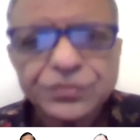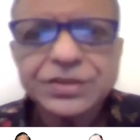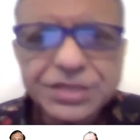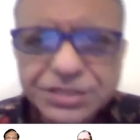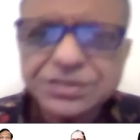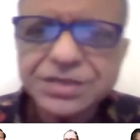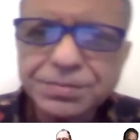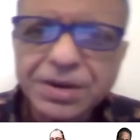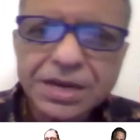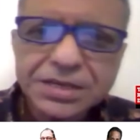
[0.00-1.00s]
With these
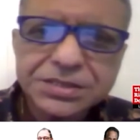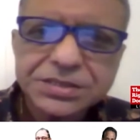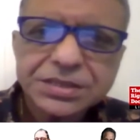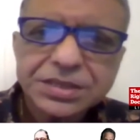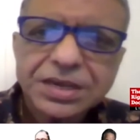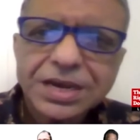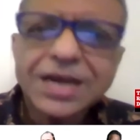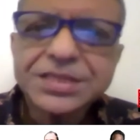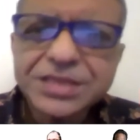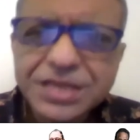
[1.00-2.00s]
remarks,
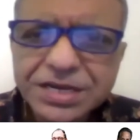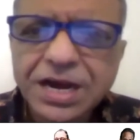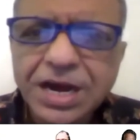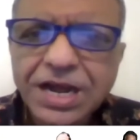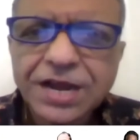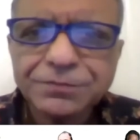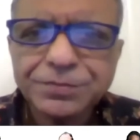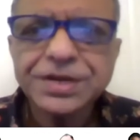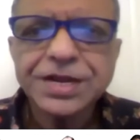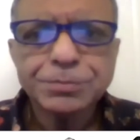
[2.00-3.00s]
I think I
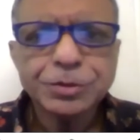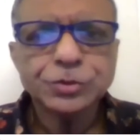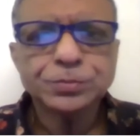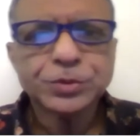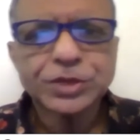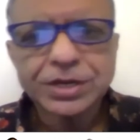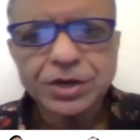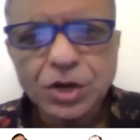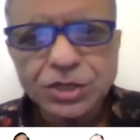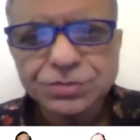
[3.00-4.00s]
have been able to put
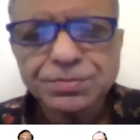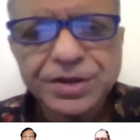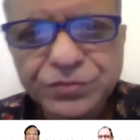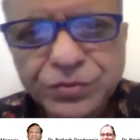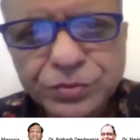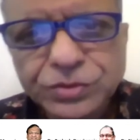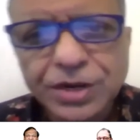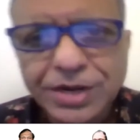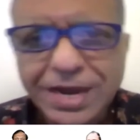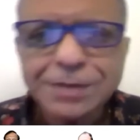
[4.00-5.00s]
across my views
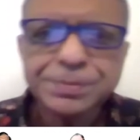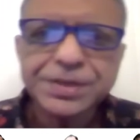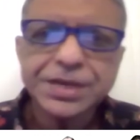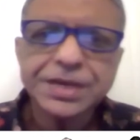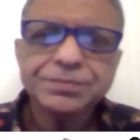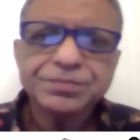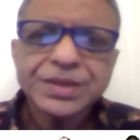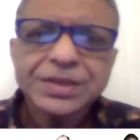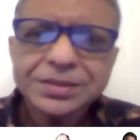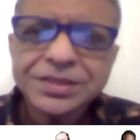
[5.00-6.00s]
on LPA.
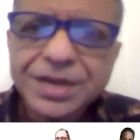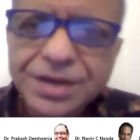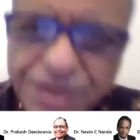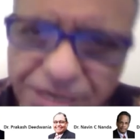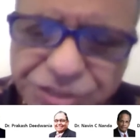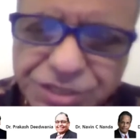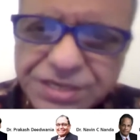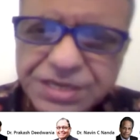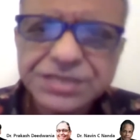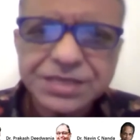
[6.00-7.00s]
Their
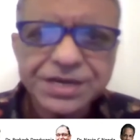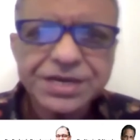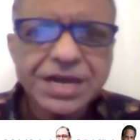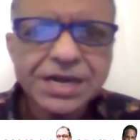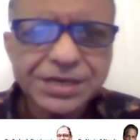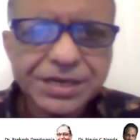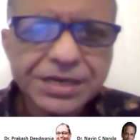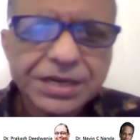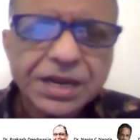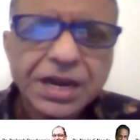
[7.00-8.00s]
reduction is a
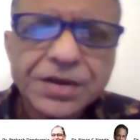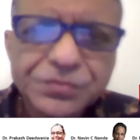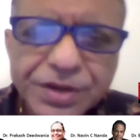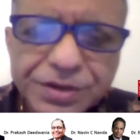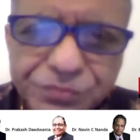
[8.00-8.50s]
reality, and we